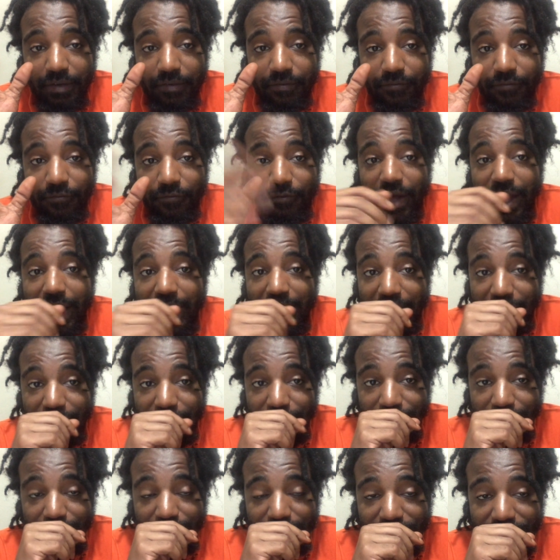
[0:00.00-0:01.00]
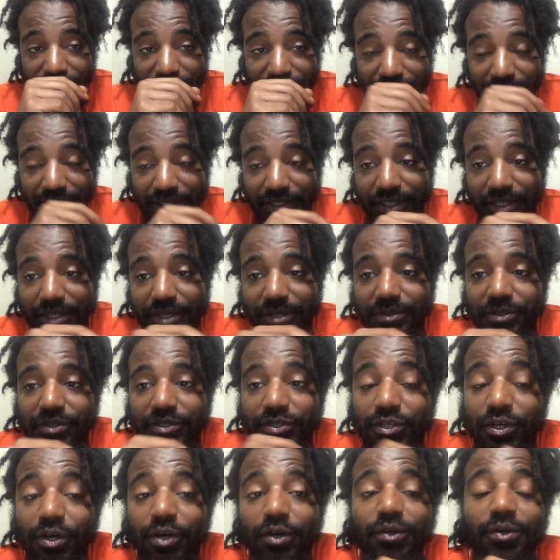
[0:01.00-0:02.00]
5, you know.
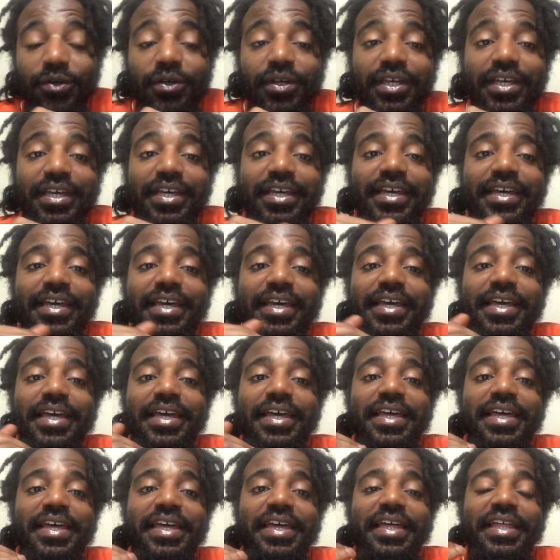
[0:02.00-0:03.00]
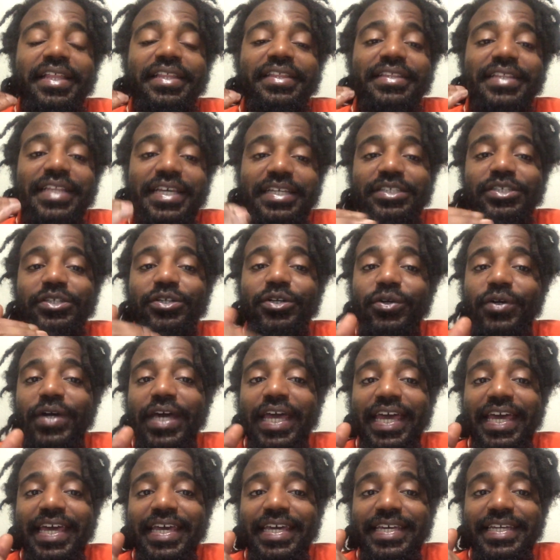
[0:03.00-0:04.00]
So let's go
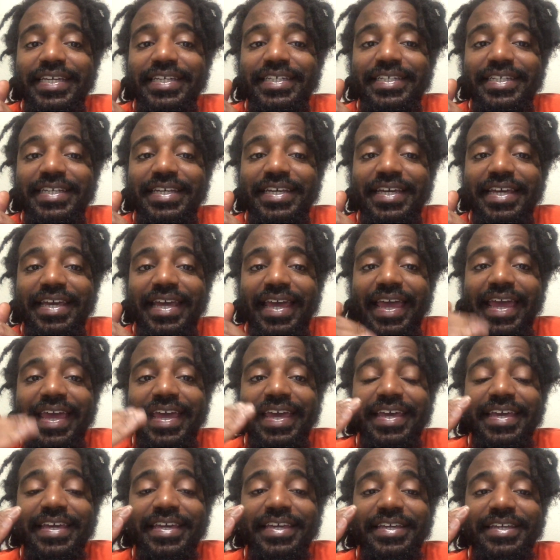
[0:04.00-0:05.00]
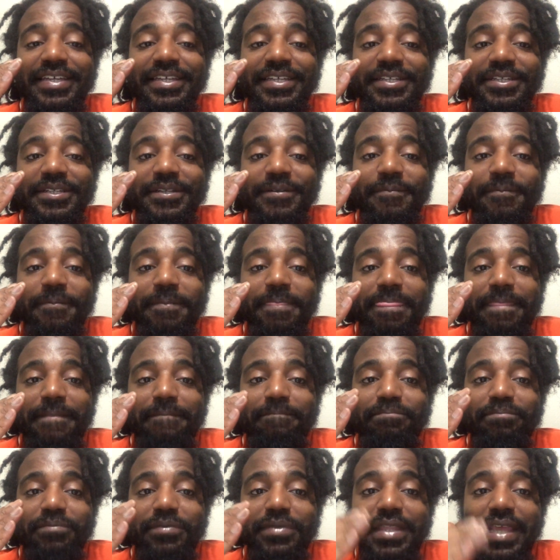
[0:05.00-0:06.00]
ahead
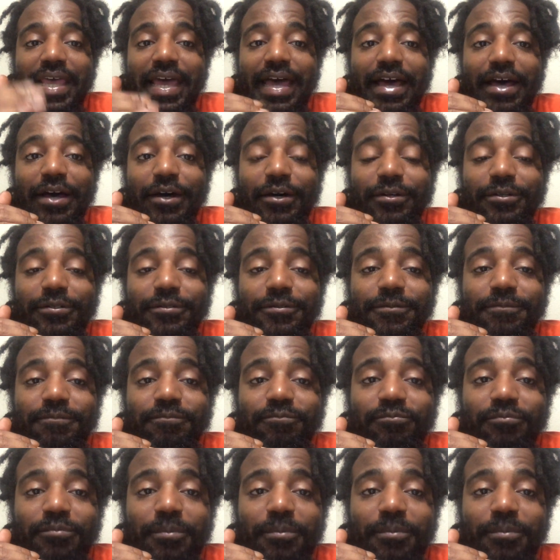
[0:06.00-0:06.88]
and now